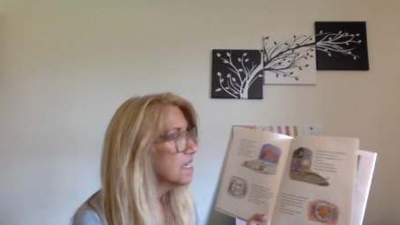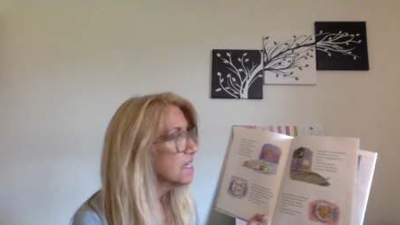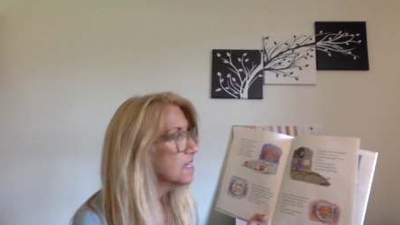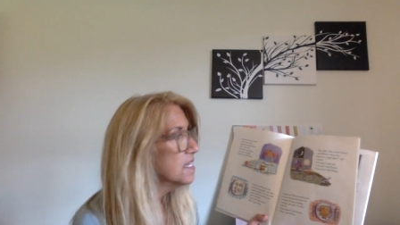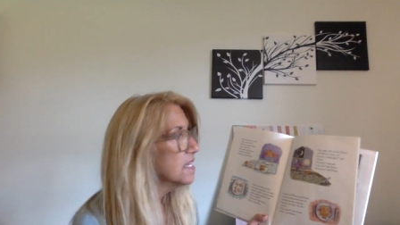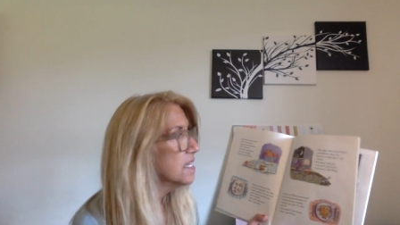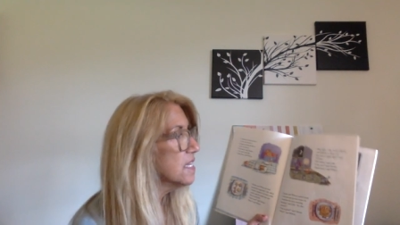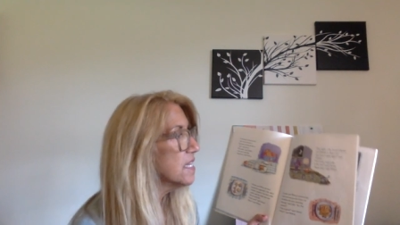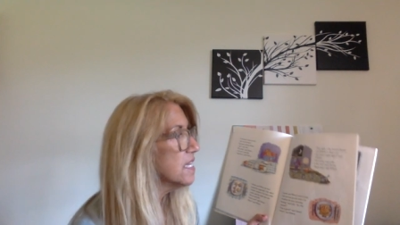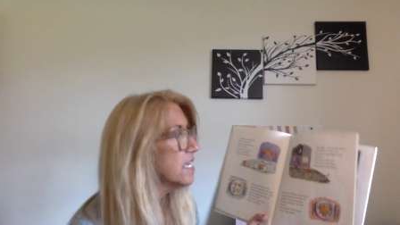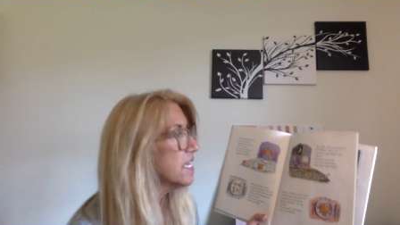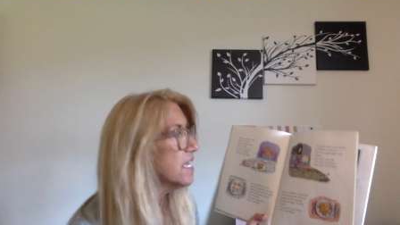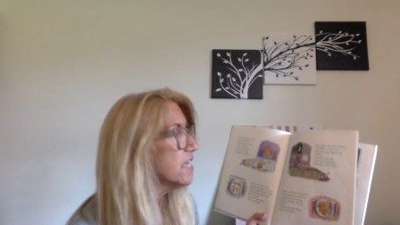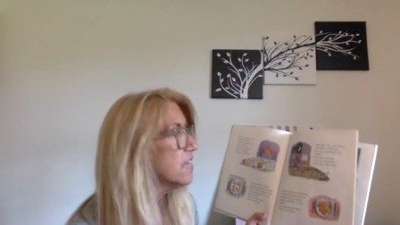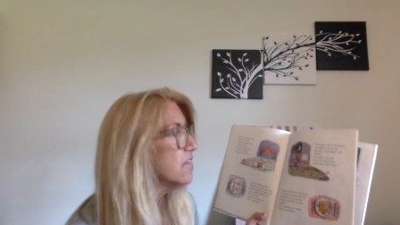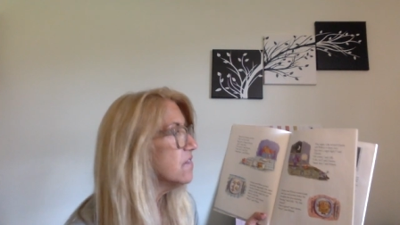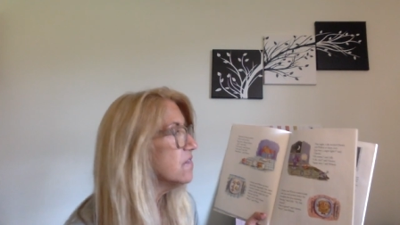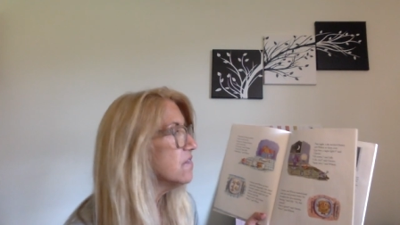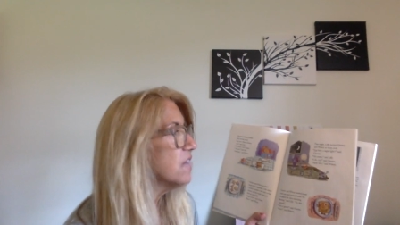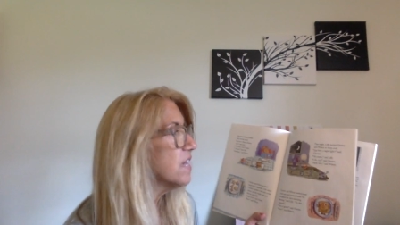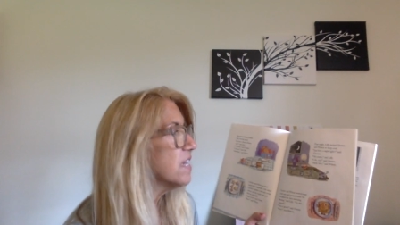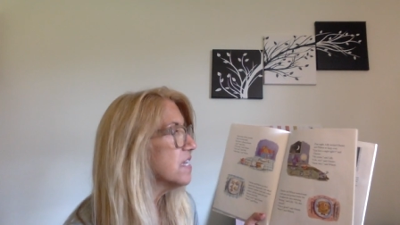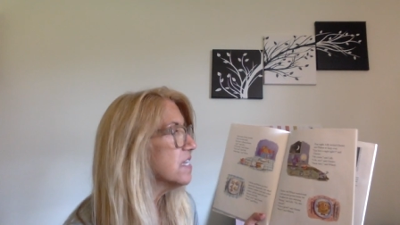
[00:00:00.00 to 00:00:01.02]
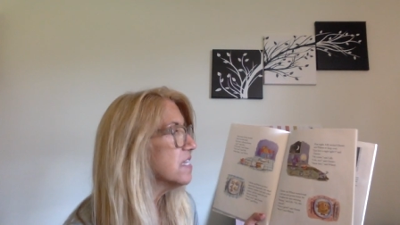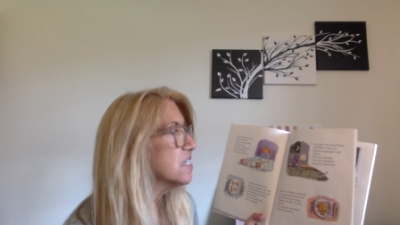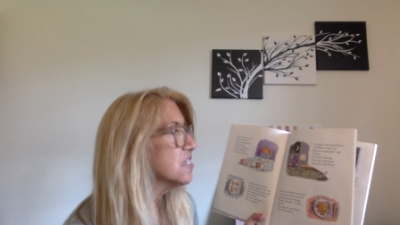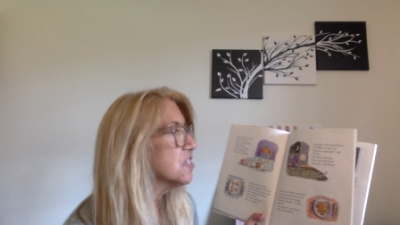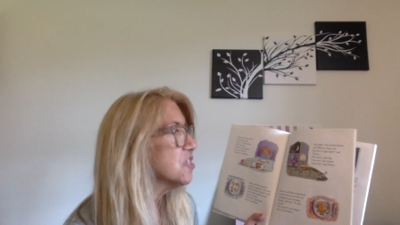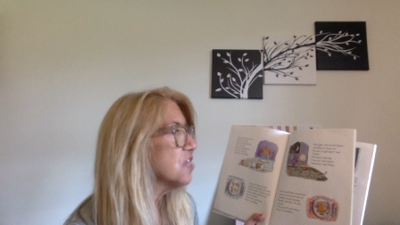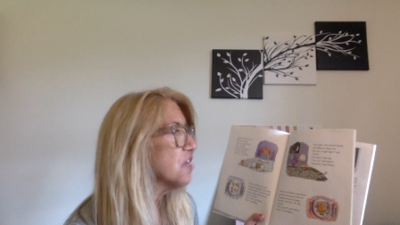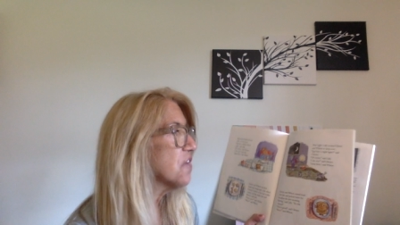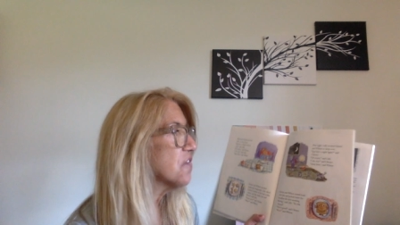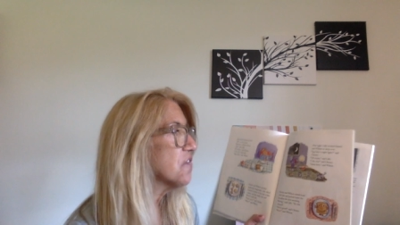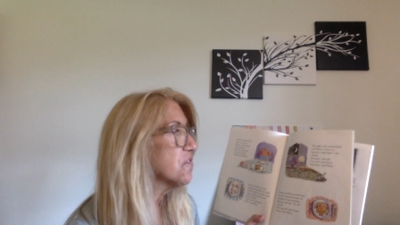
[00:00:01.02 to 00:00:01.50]
Lily invited
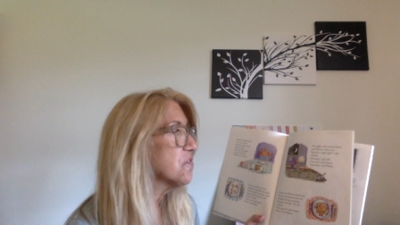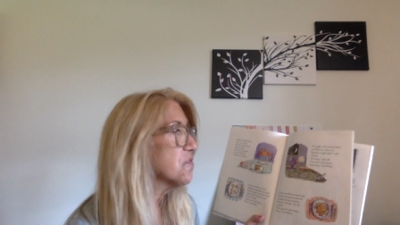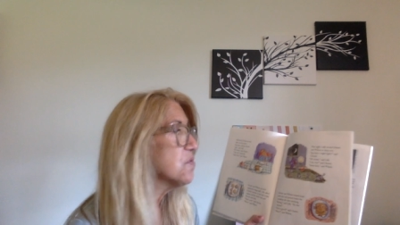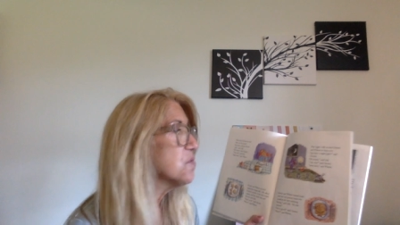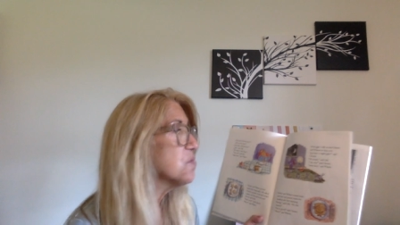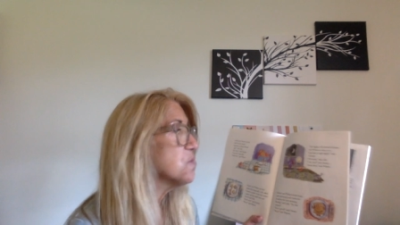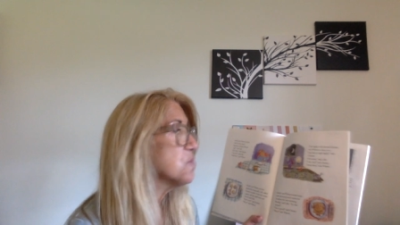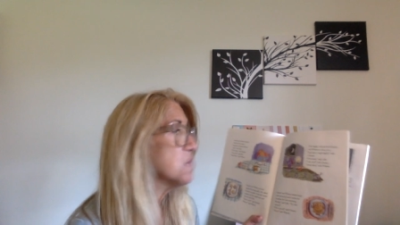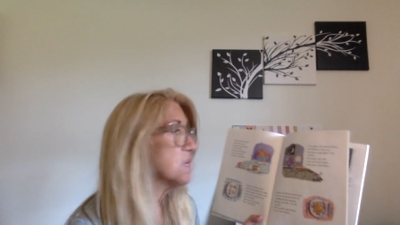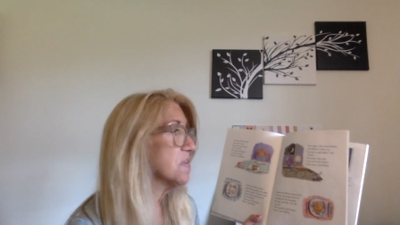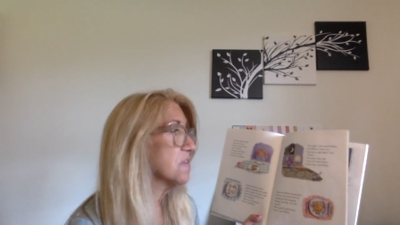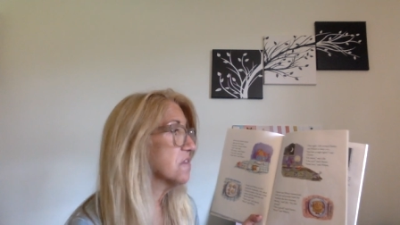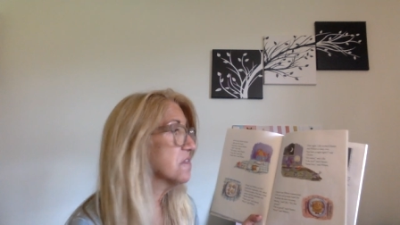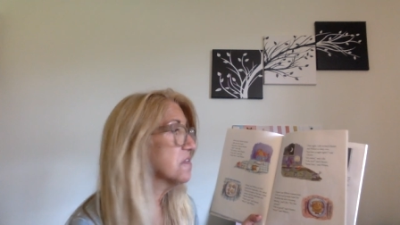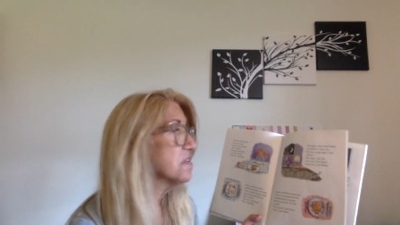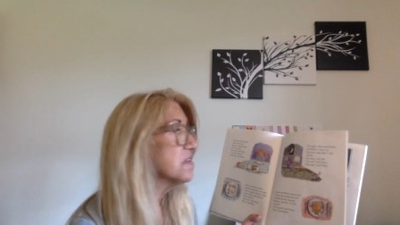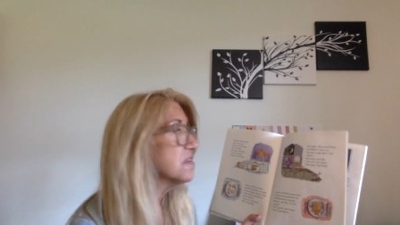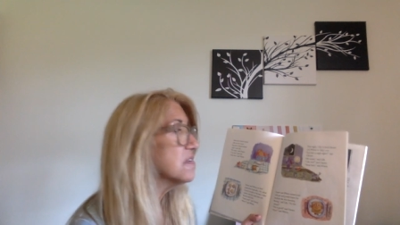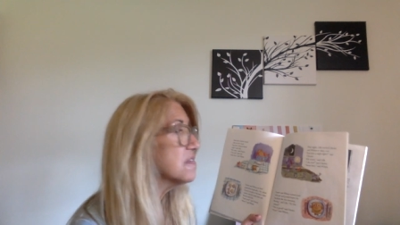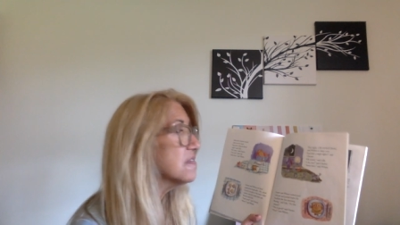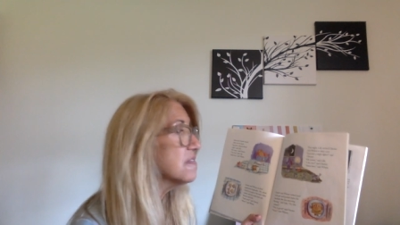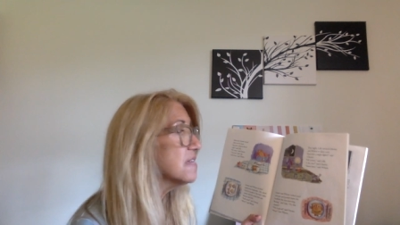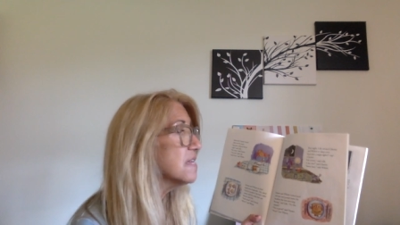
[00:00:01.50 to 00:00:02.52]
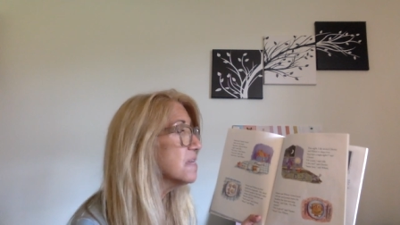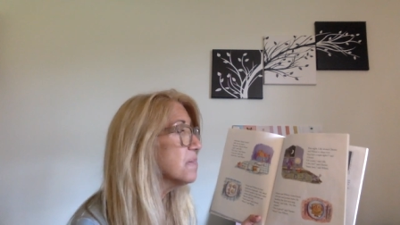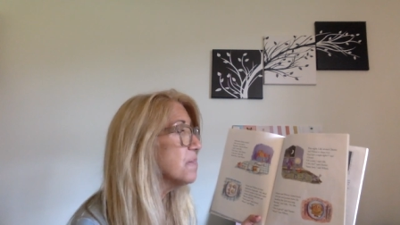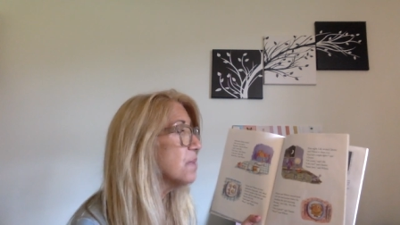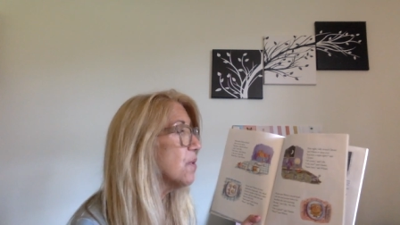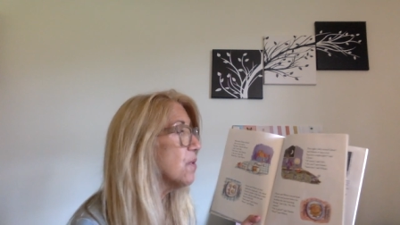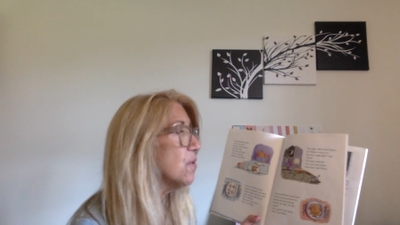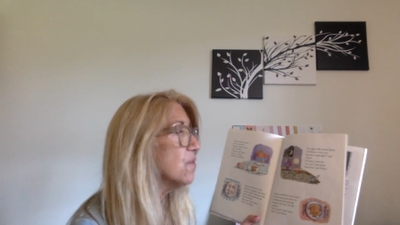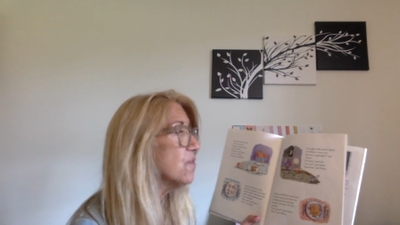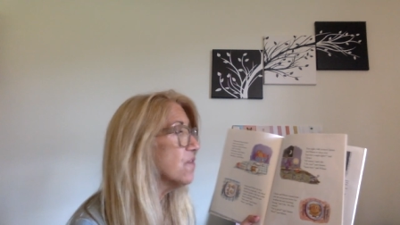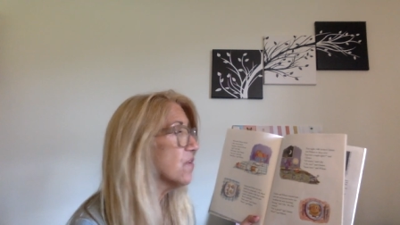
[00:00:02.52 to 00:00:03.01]
Chester and Wilson to sleep
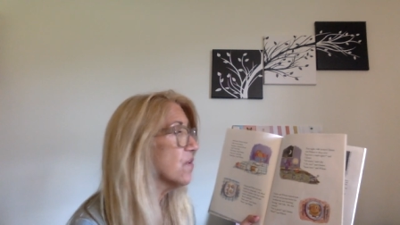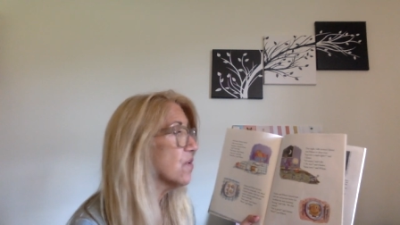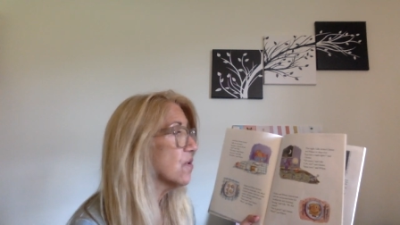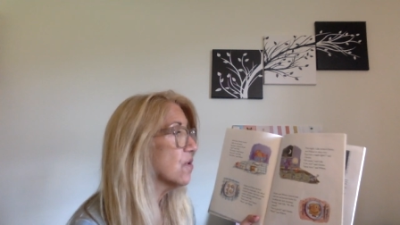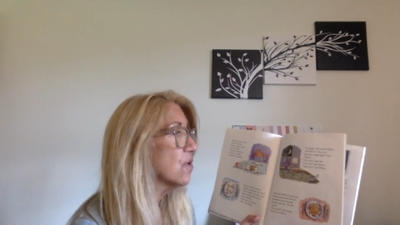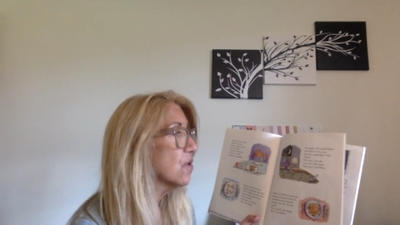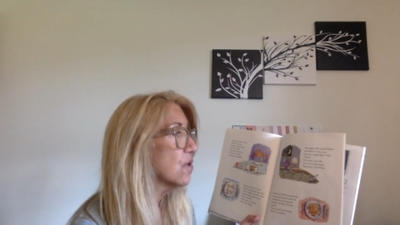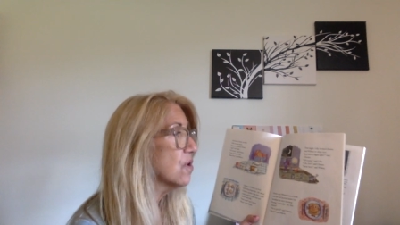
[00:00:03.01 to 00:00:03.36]
over.